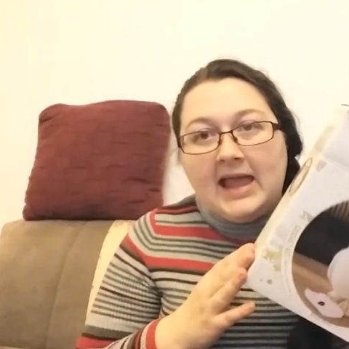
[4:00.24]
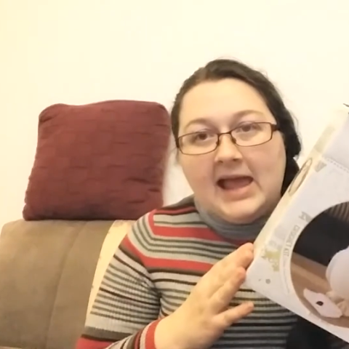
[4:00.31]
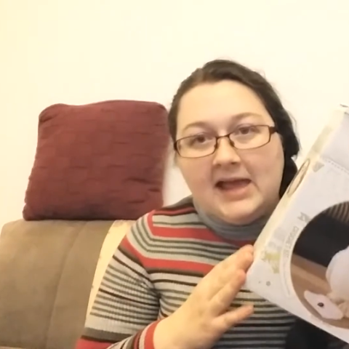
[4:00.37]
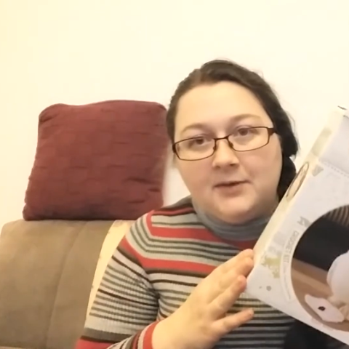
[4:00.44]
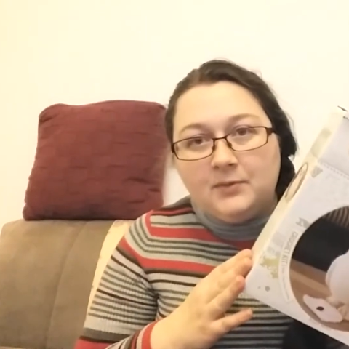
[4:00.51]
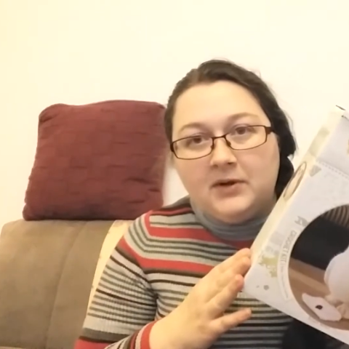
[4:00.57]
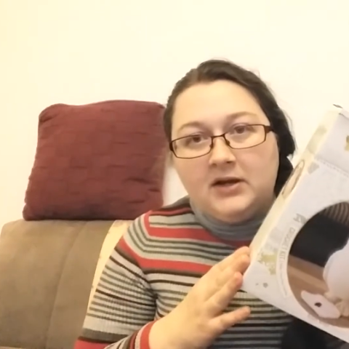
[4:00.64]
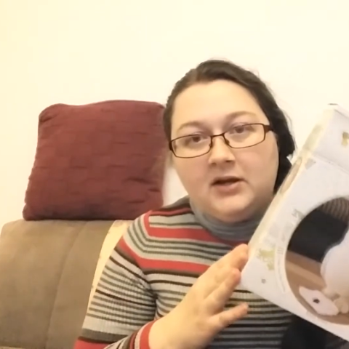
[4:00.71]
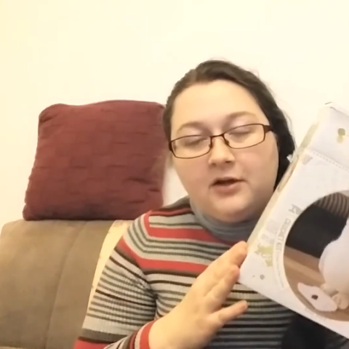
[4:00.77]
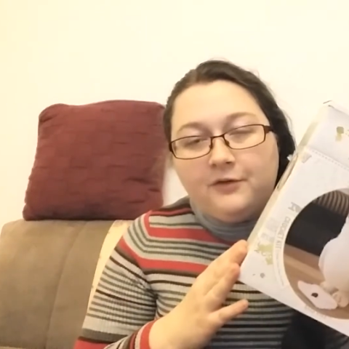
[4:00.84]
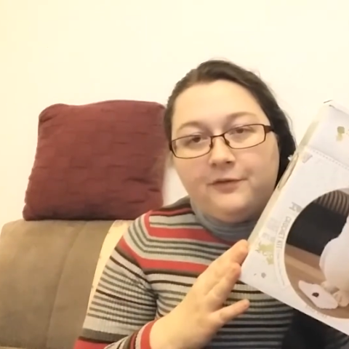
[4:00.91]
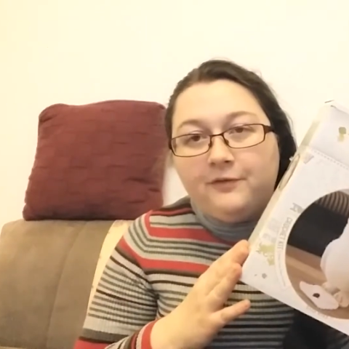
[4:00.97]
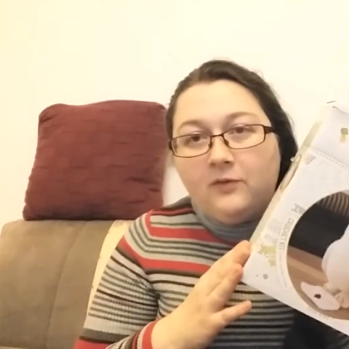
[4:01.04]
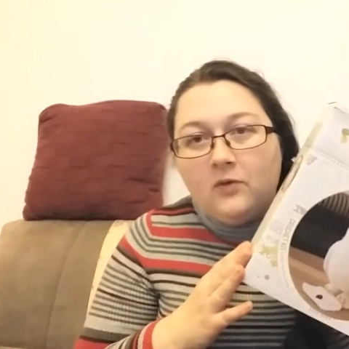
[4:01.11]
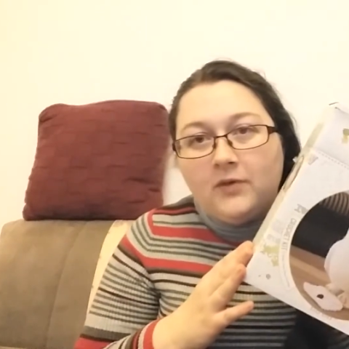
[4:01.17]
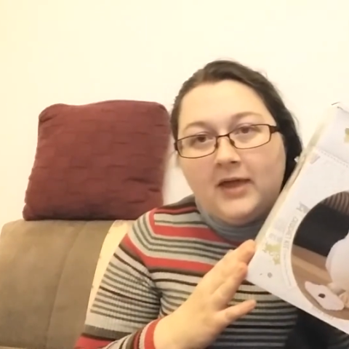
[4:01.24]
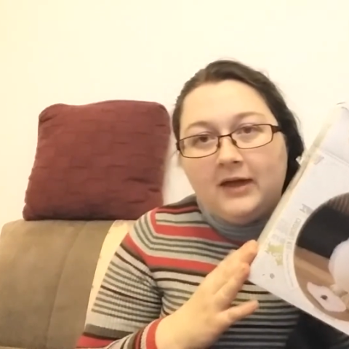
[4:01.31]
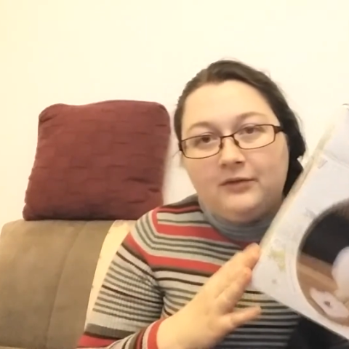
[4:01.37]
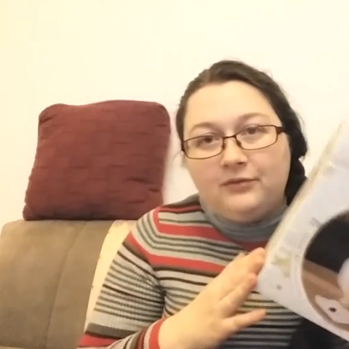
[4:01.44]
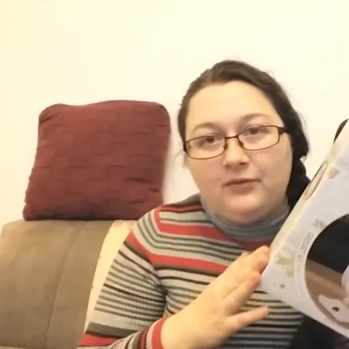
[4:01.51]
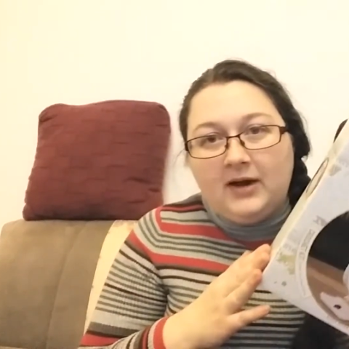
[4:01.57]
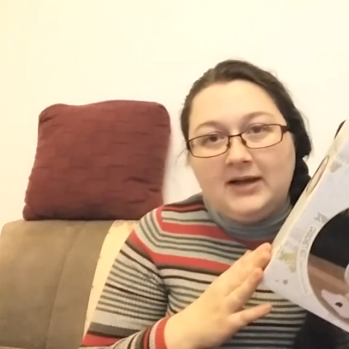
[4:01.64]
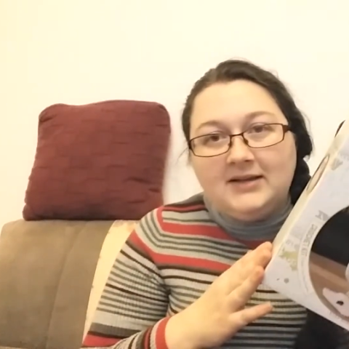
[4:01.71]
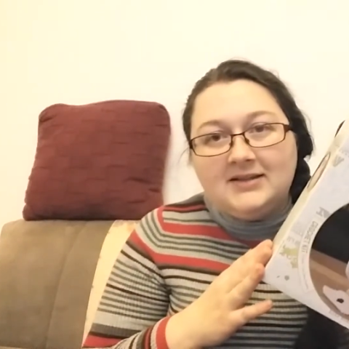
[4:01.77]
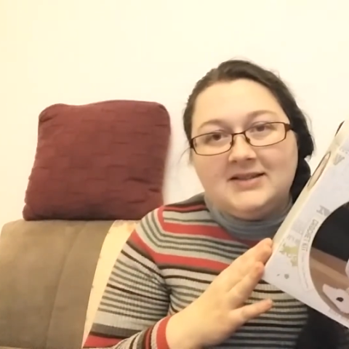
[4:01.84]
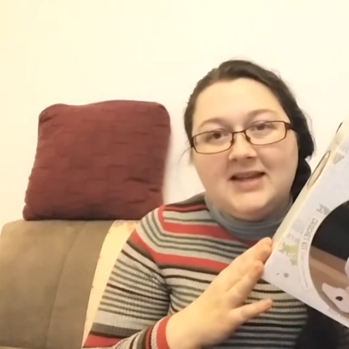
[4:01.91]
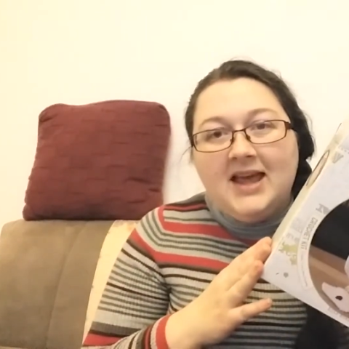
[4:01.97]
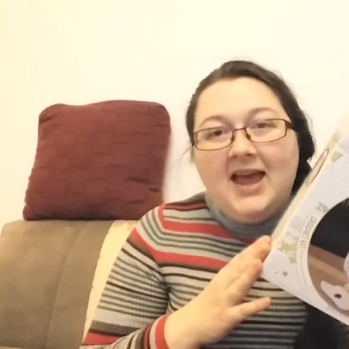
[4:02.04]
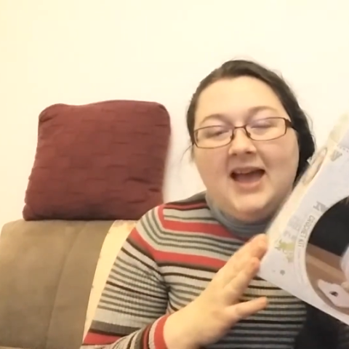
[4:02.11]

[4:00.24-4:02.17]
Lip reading: Hedwig for that friend.